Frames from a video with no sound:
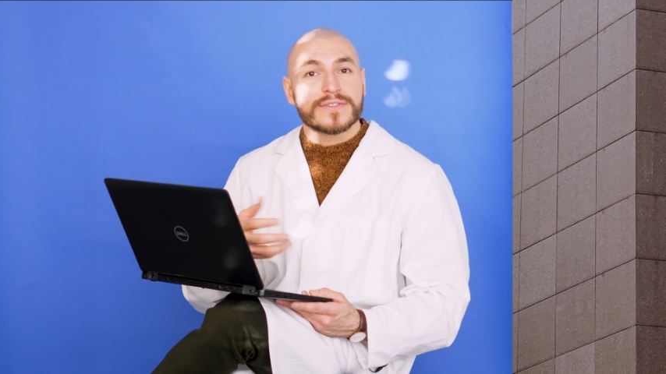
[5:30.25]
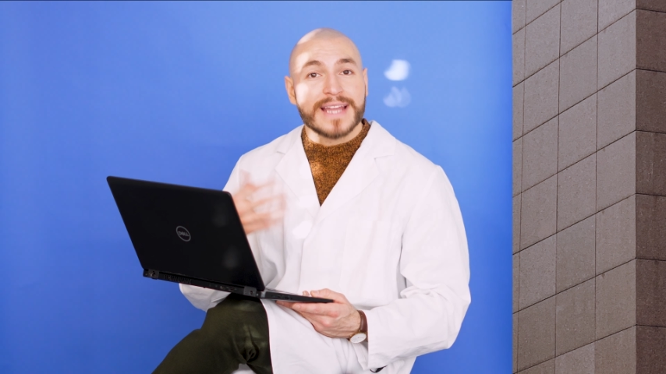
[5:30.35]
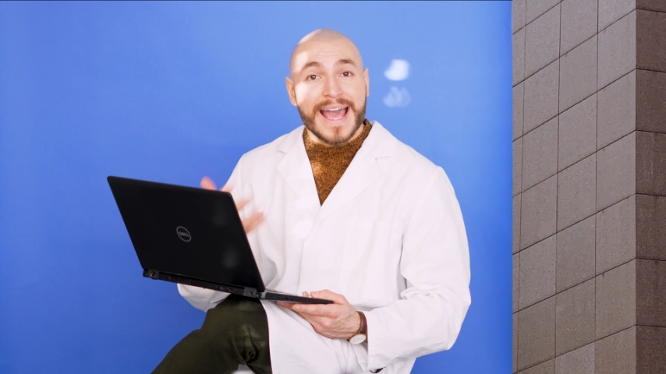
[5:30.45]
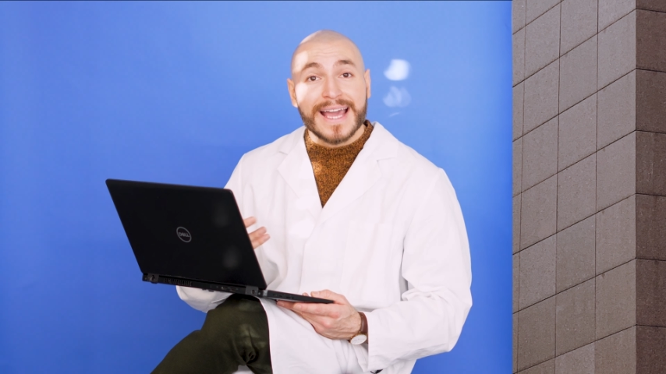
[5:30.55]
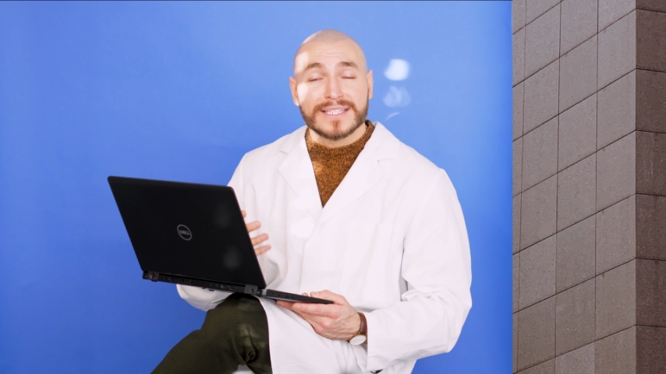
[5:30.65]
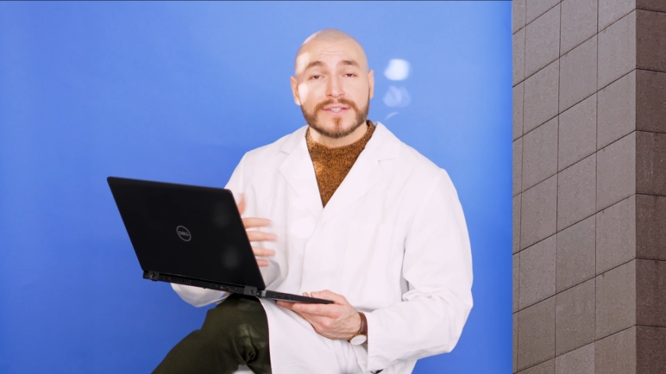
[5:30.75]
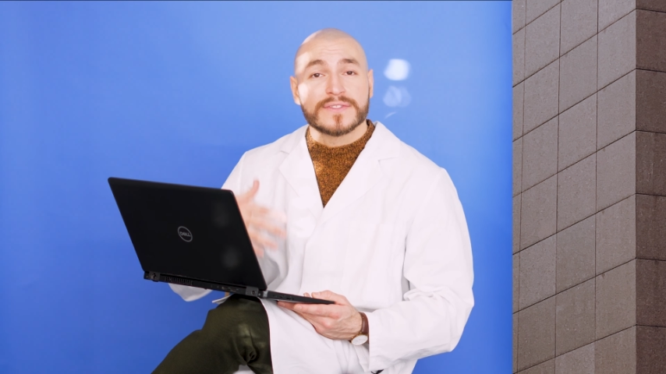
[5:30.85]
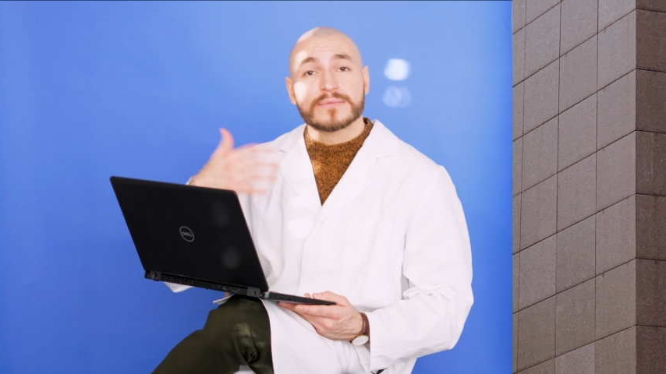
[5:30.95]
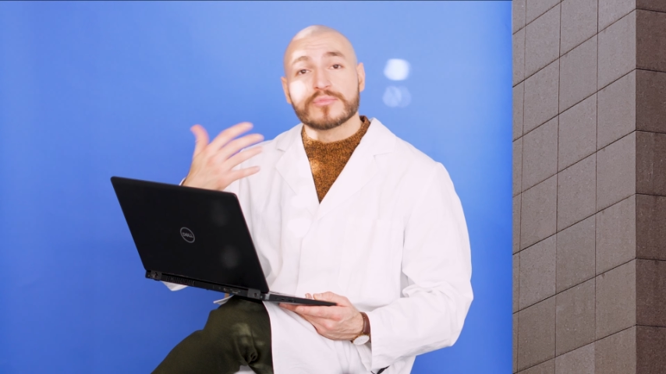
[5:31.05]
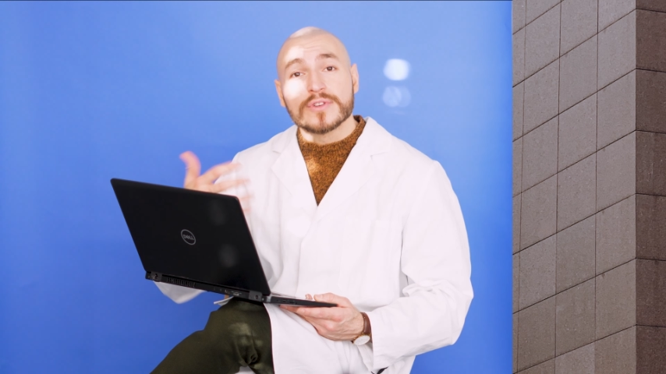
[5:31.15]
and active
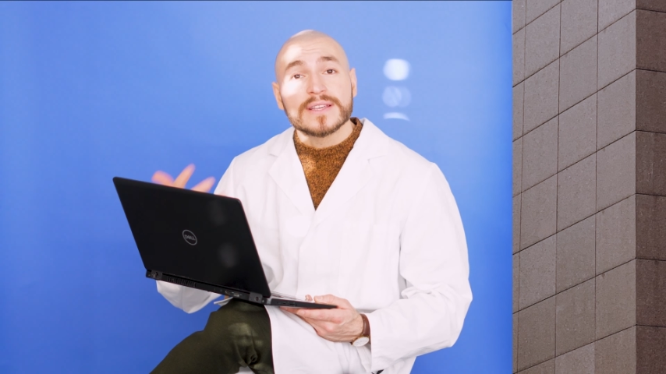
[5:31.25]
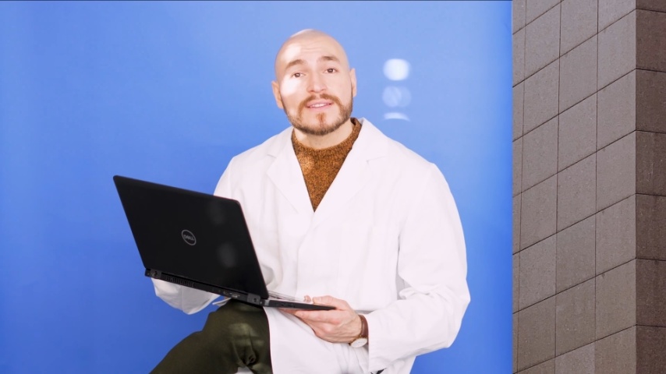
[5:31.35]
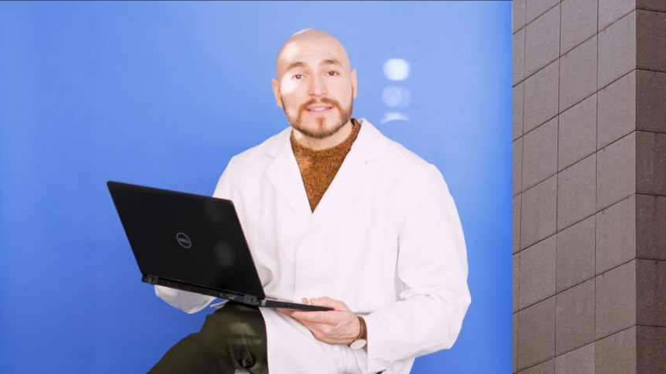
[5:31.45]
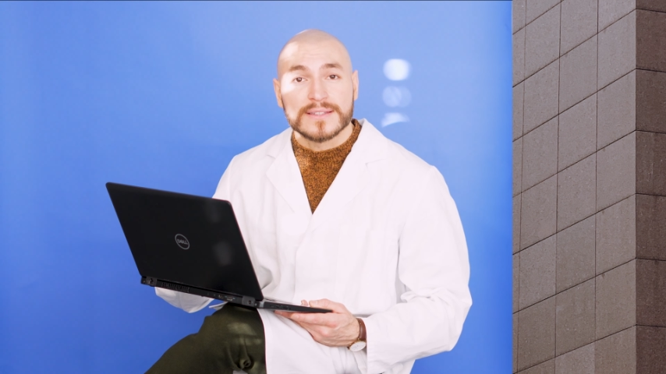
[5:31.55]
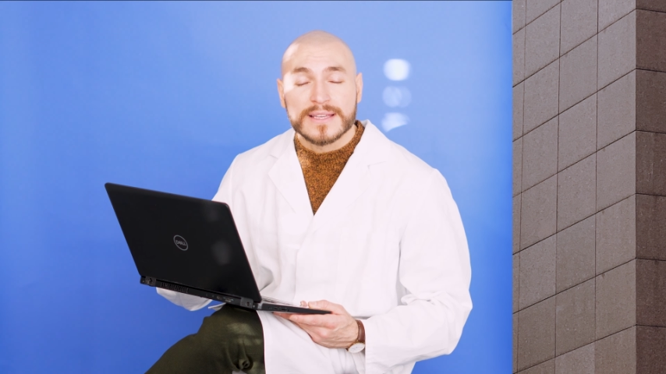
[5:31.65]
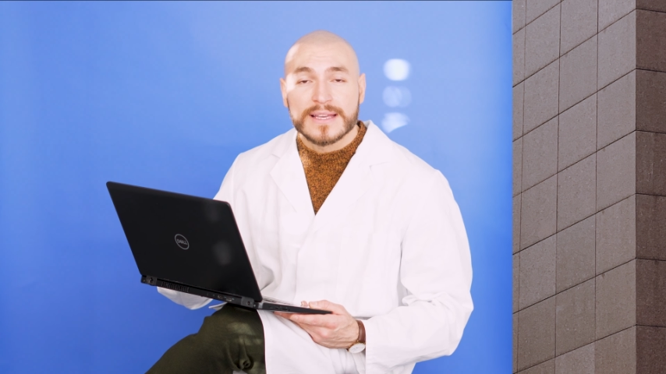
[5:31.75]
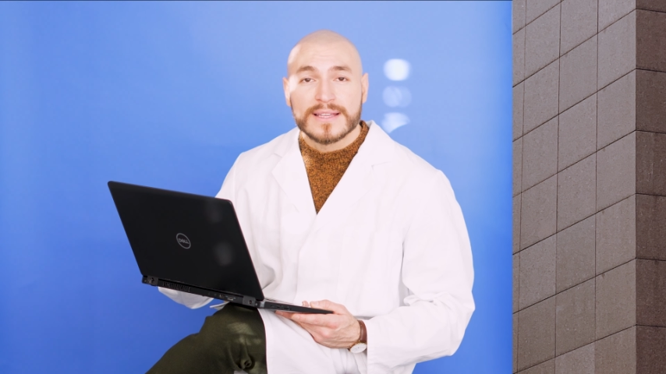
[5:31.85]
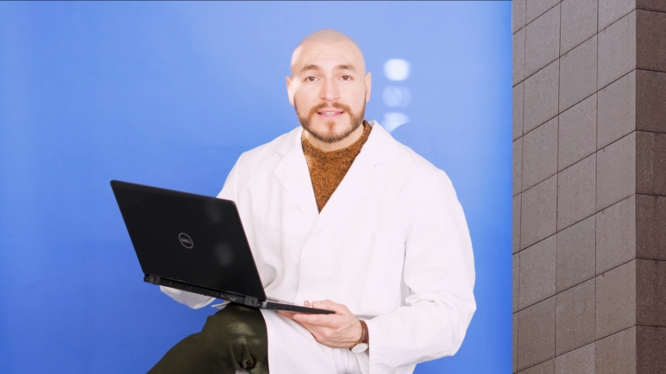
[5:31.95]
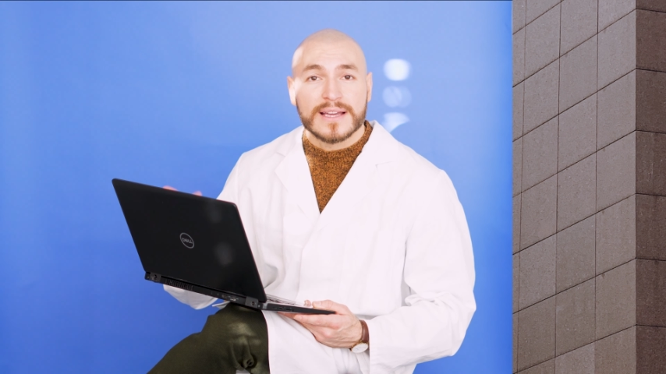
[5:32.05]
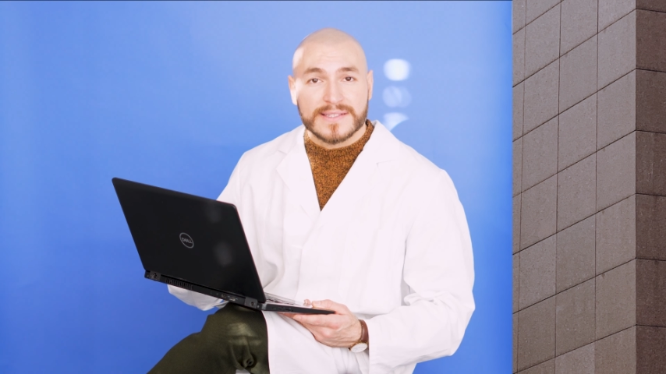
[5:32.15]
and breathing
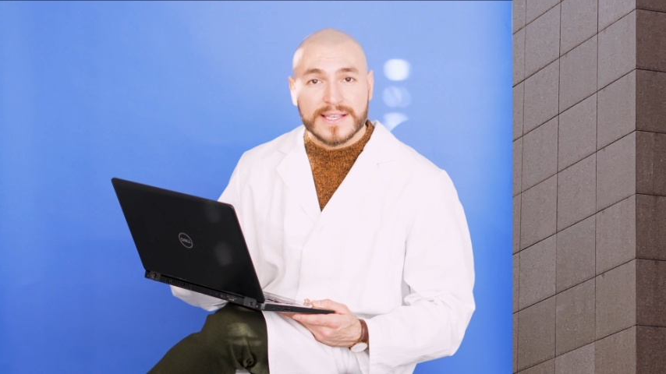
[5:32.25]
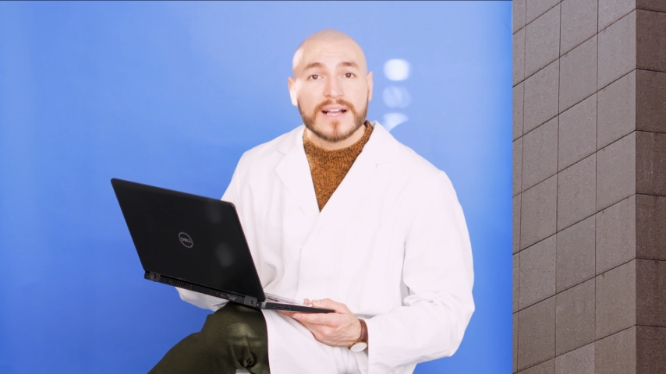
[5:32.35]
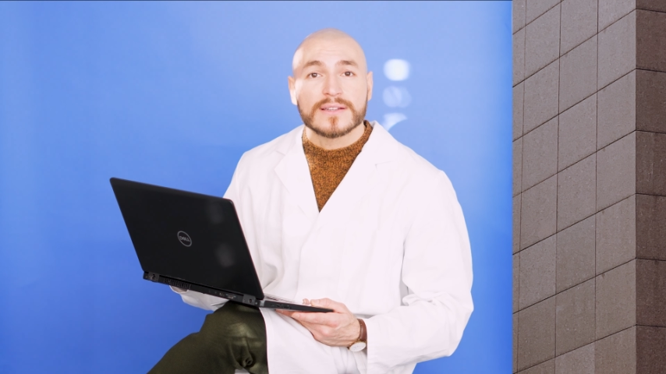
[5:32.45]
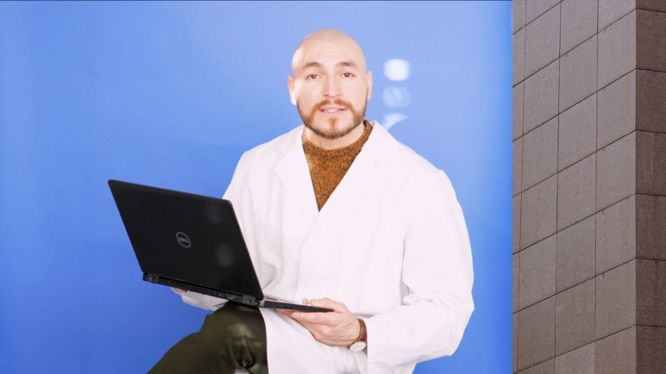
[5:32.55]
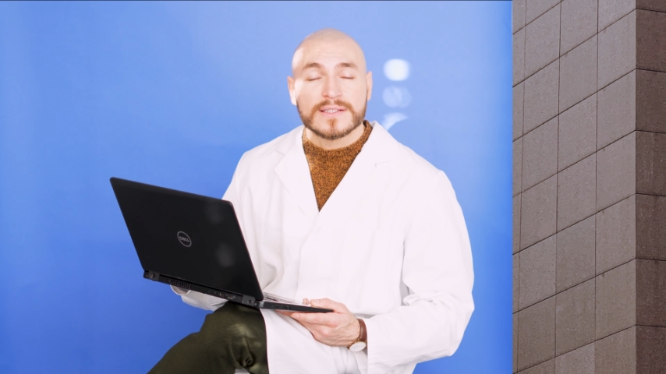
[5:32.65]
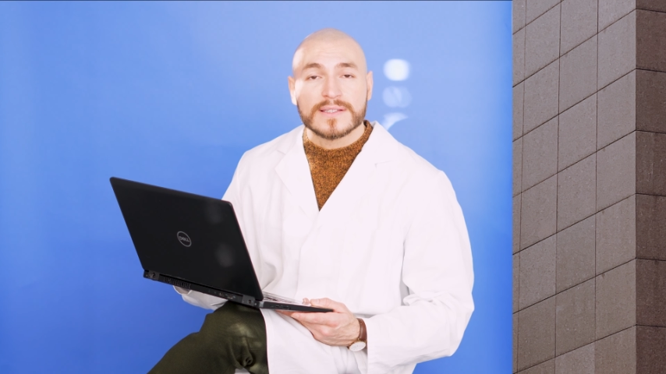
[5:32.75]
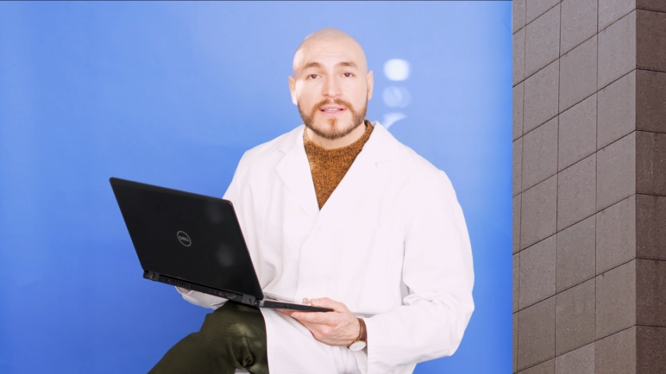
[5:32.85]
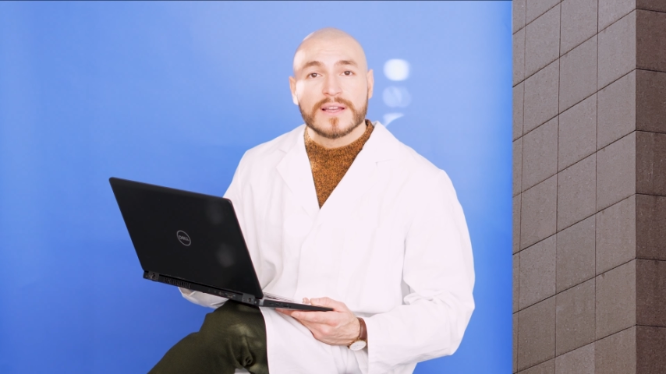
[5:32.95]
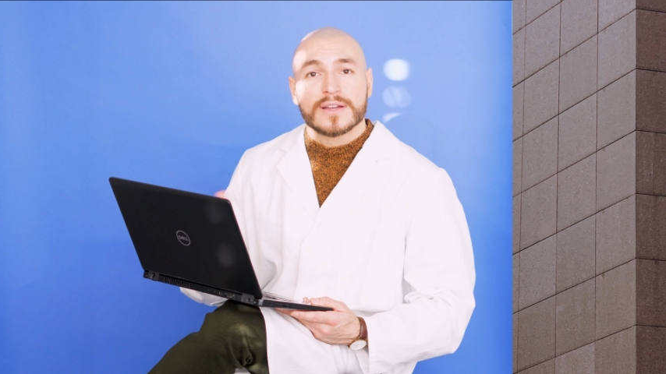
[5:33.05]
that cell is,